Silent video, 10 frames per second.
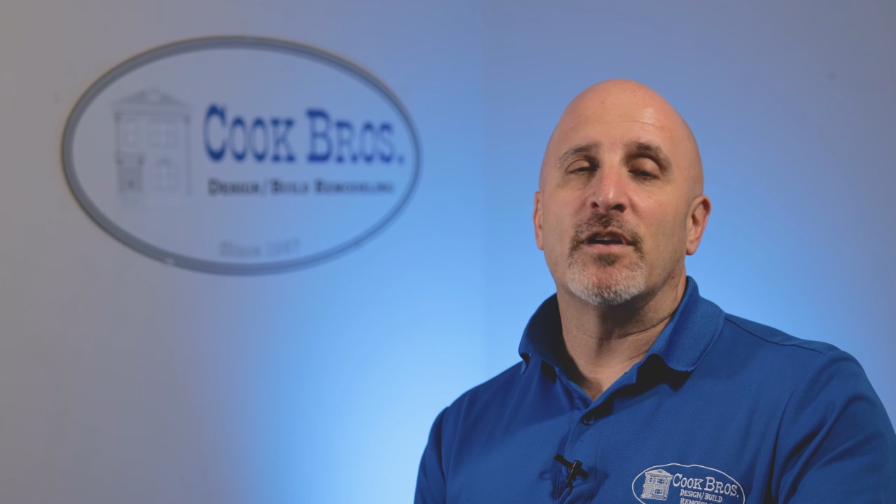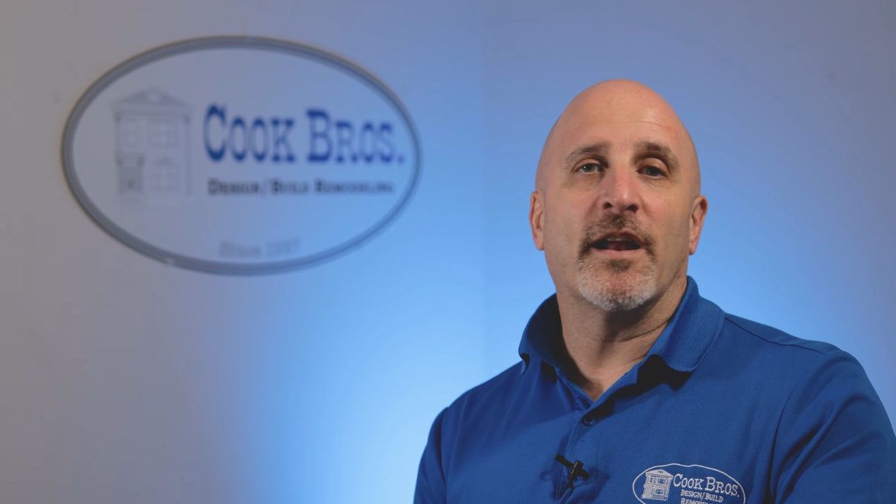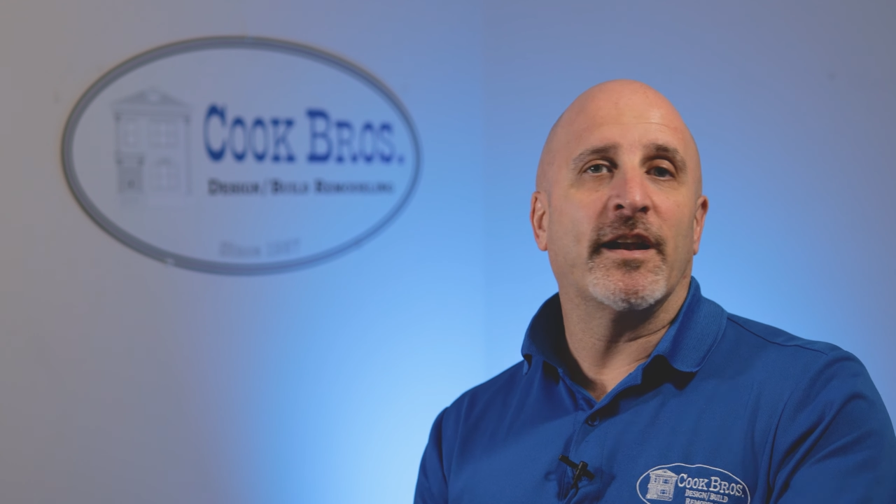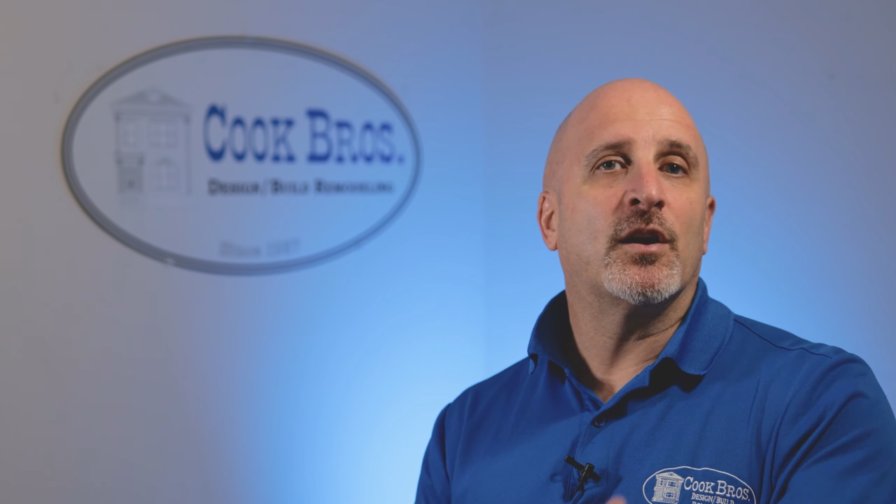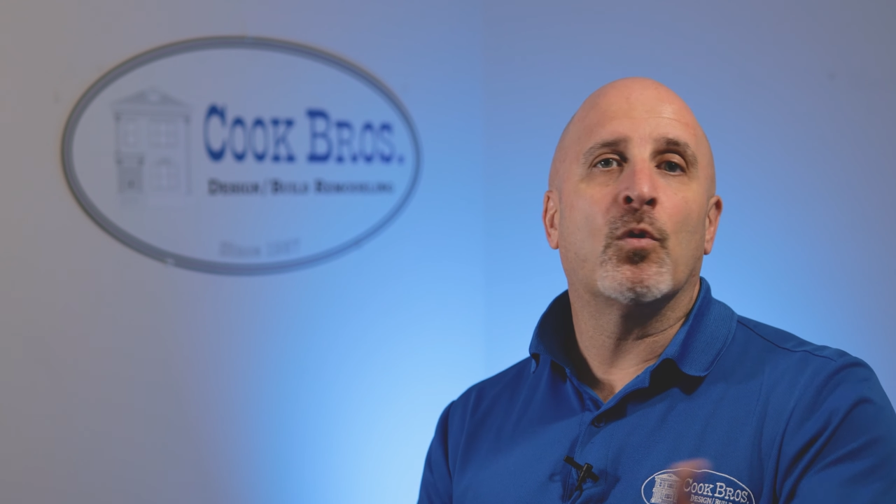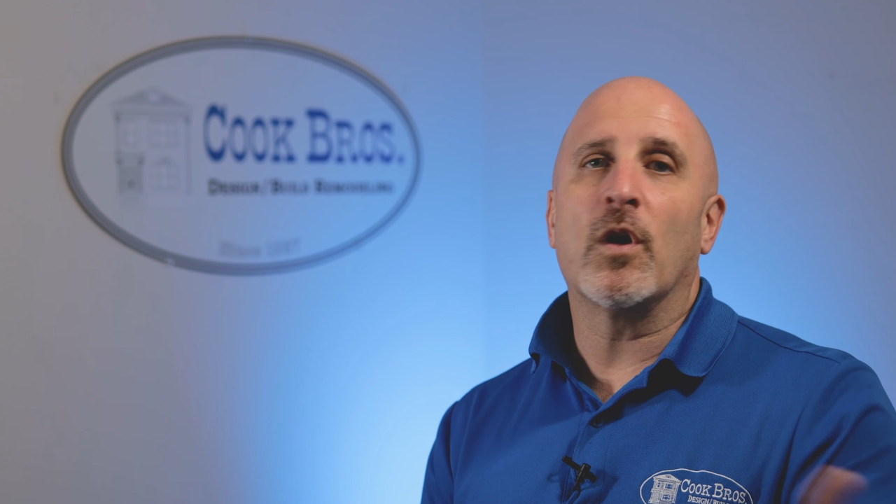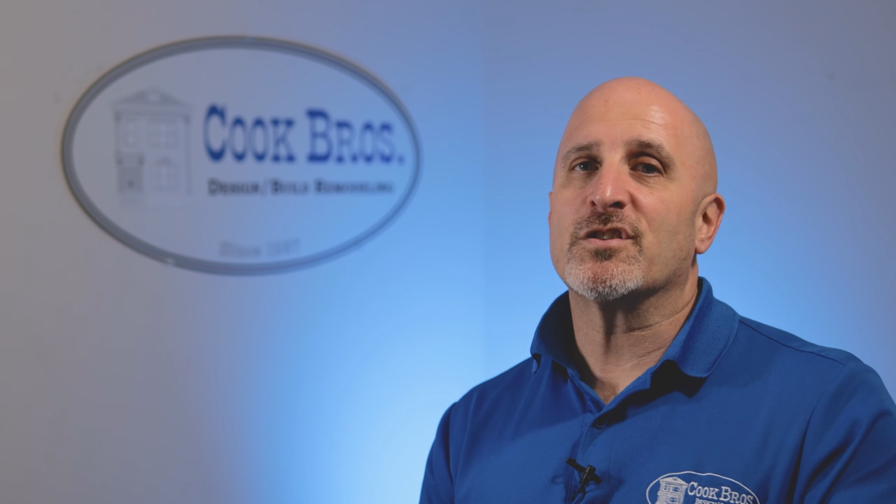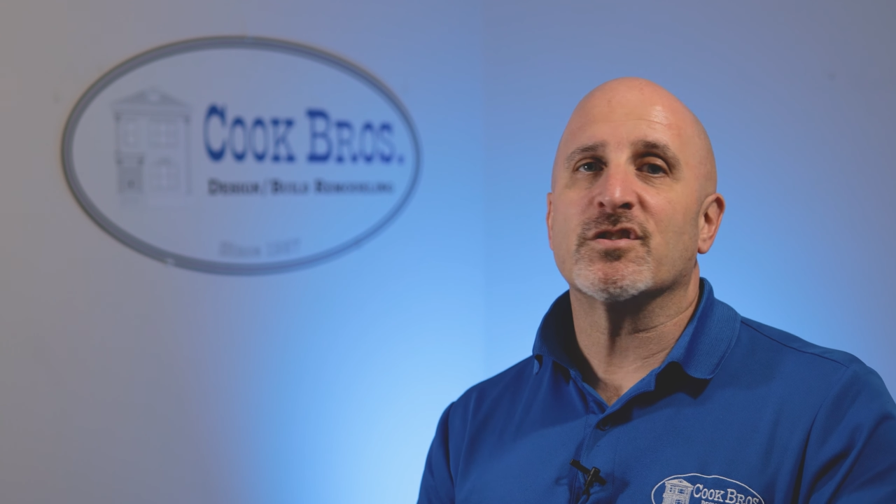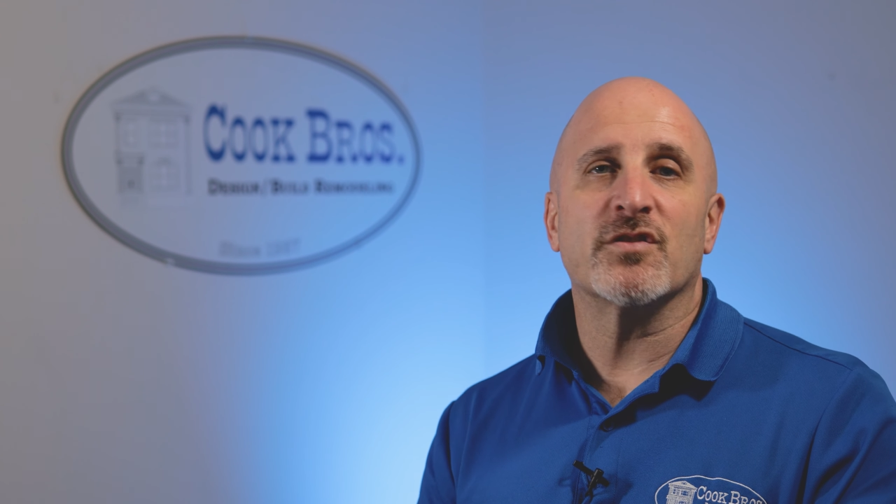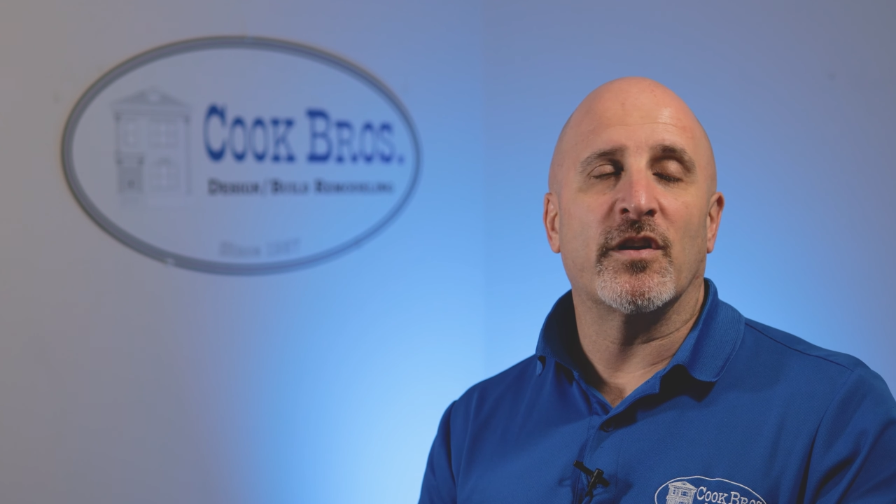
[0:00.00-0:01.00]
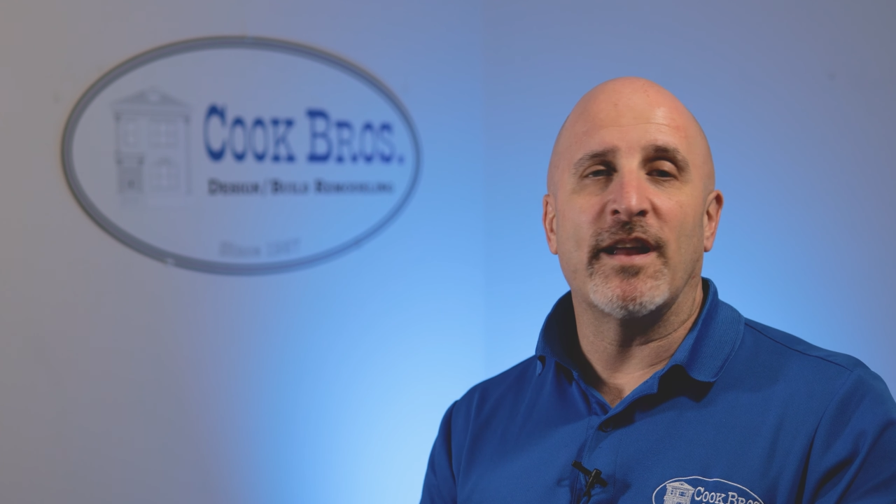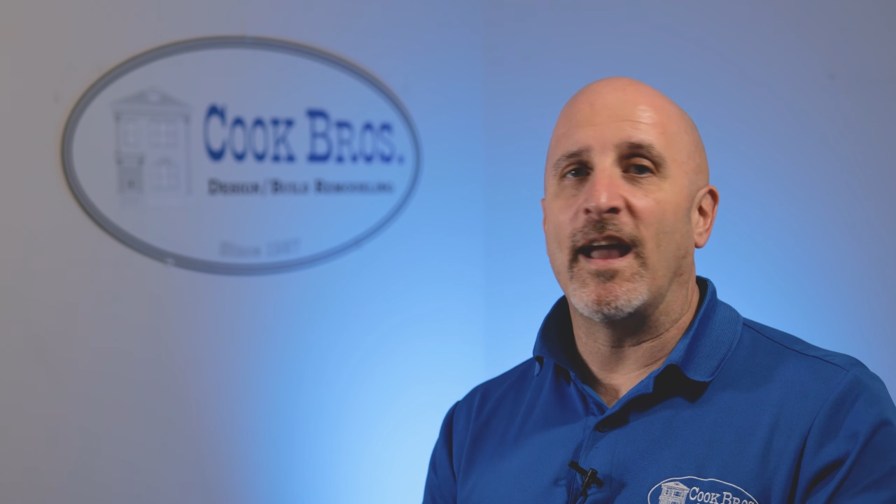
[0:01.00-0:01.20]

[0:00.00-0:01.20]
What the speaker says: got any questions on